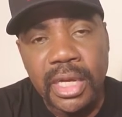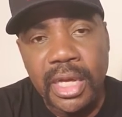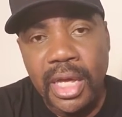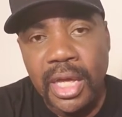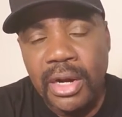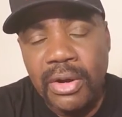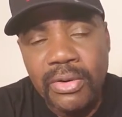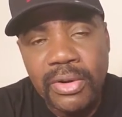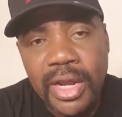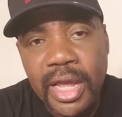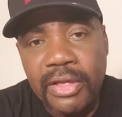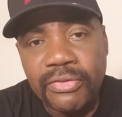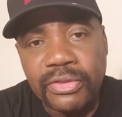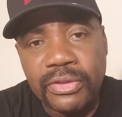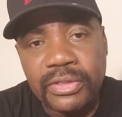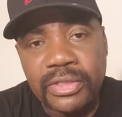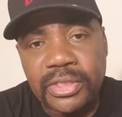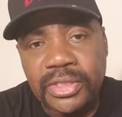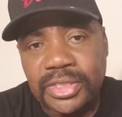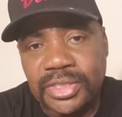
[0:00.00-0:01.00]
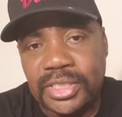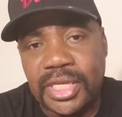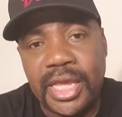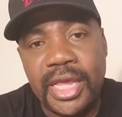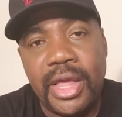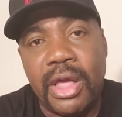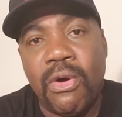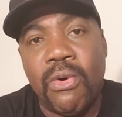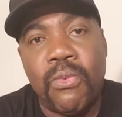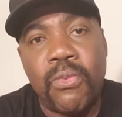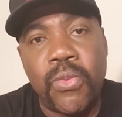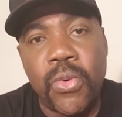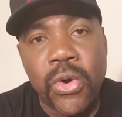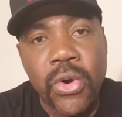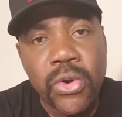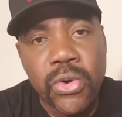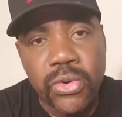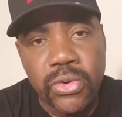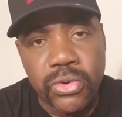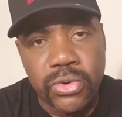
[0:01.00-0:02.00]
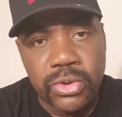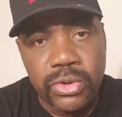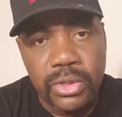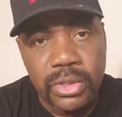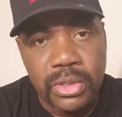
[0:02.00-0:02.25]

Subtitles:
I don't have to say a word.